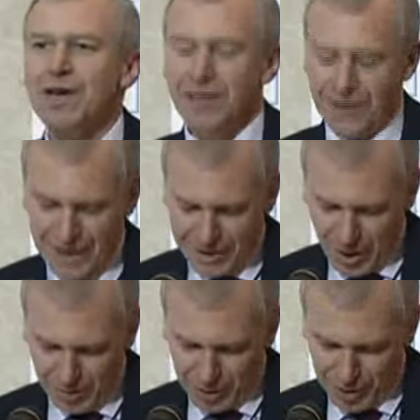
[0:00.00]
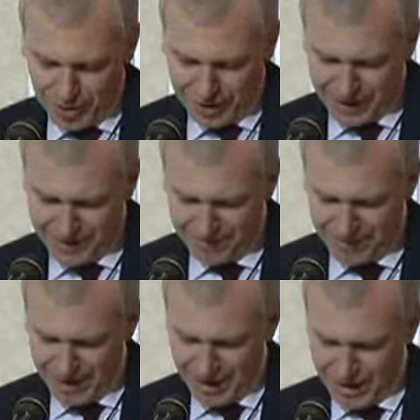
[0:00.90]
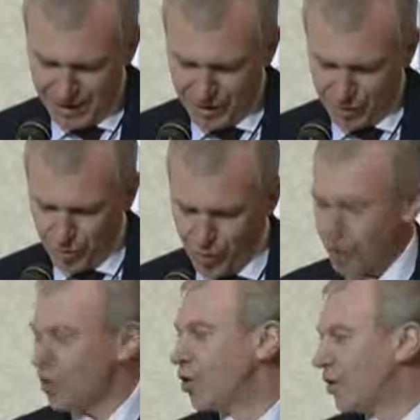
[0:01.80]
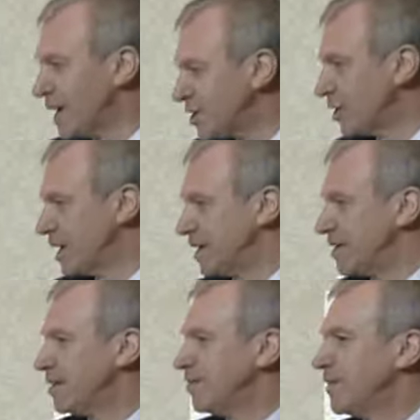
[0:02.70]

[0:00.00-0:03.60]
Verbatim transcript: seize the opportunity to congratulate